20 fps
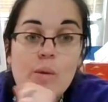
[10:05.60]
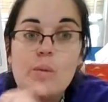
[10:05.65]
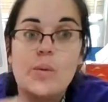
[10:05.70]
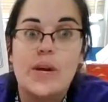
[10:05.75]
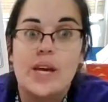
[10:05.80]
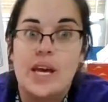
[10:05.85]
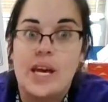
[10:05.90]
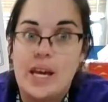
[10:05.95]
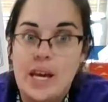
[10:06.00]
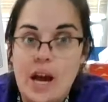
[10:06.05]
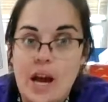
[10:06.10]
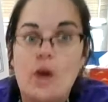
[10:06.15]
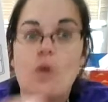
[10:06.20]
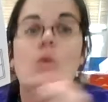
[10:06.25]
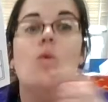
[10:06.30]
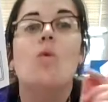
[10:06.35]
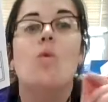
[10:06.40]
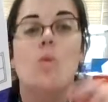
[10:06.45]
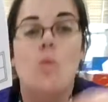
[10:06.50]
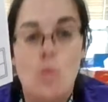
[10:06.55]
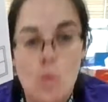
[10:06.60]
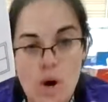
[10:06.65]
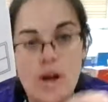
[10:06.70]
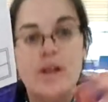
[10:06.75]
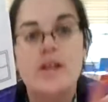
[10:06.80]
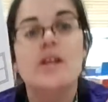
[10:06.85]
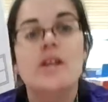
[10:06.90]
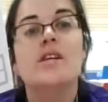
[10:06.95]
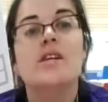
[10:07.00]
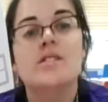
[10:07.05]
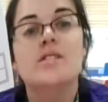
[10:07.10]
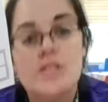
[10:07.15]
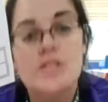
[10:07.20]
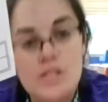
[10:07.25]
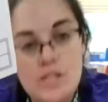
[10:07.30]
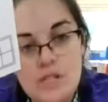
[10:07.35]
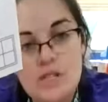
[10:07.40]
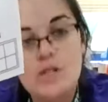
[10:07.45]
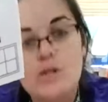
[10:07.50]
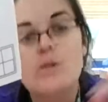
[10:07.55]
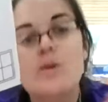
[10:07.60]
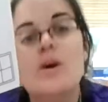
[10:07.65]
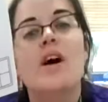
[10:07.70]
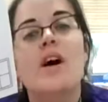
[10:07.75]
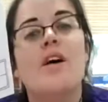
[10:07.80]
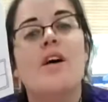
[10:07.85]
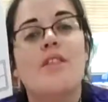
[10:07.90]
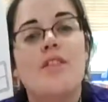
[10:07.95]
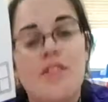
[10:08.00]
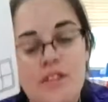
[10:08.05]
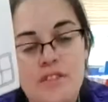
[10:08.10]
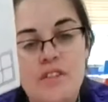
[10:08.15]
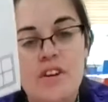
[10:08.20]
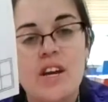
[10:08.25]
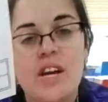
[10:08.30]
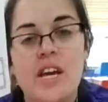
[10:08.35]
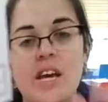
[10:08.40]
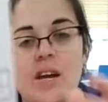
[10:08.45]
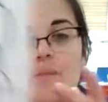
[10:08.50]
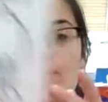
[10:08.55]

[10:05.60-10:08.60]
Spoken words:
we can count 1, 2, 3,